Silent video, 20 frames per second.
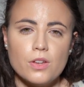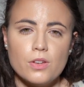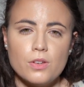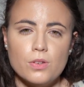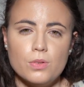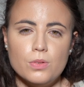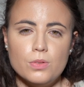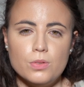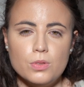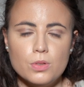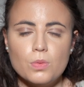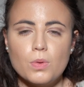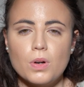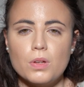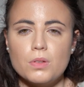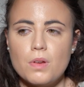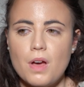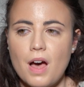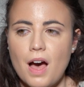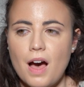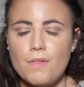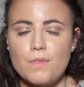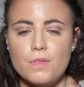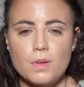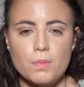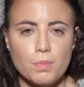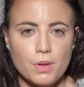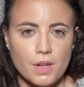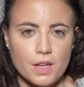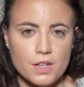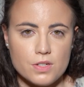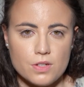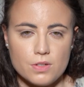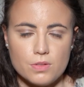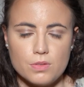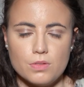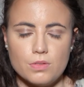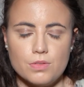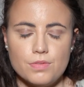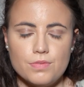you do want to have the pleasure
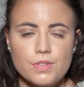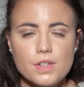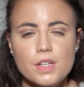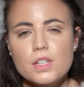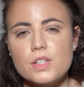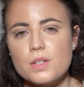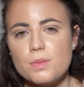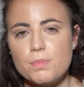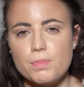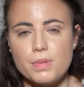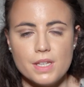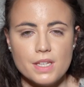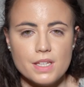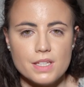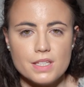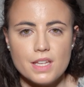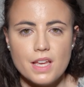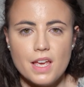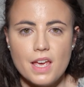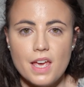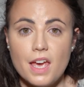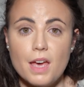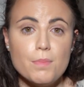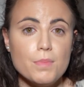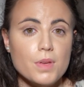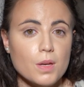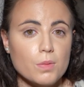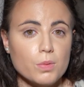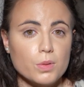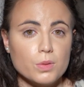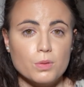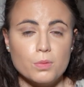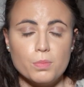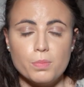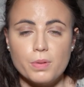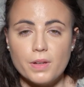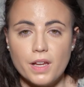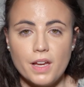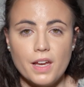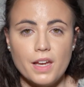to finish a piece and be able to
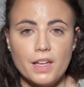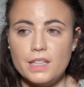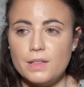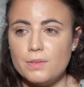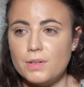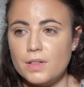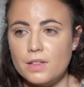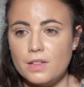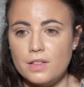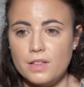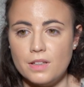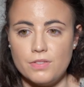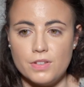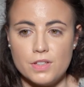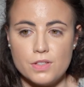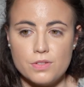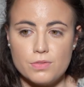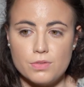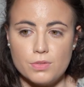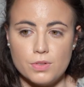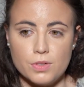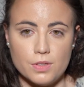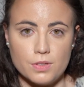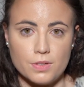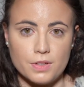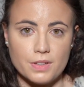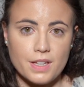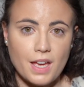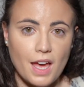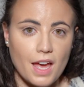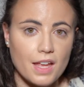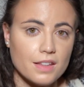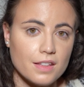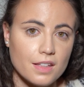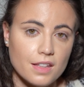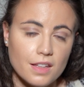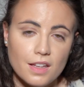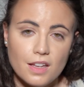play it, even if it's for your cat